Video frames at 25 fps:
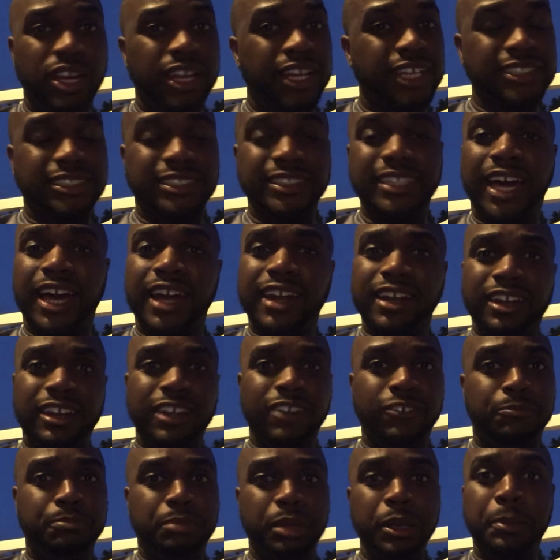There's not
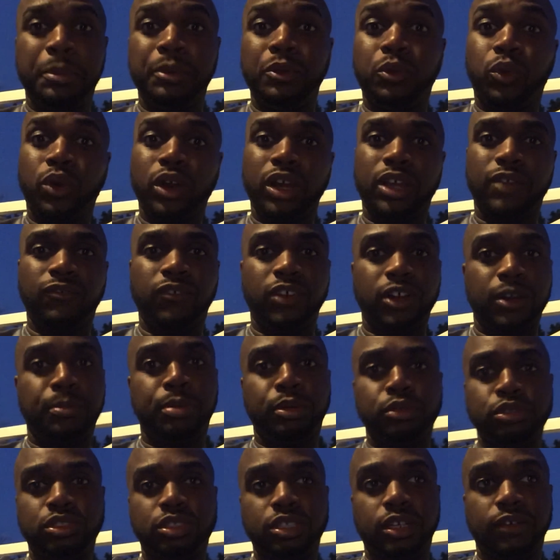enough people working for the
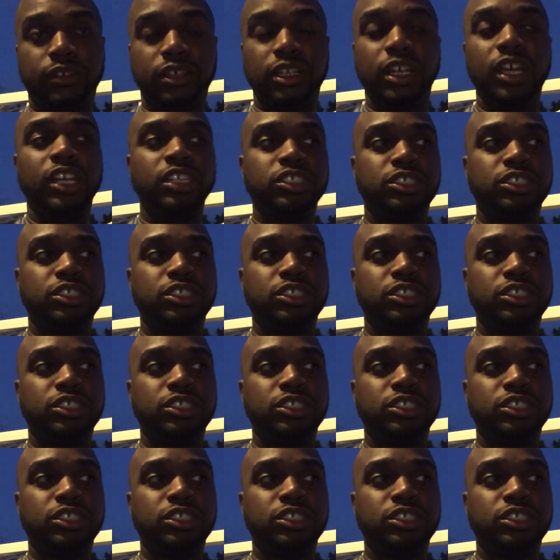Post Service.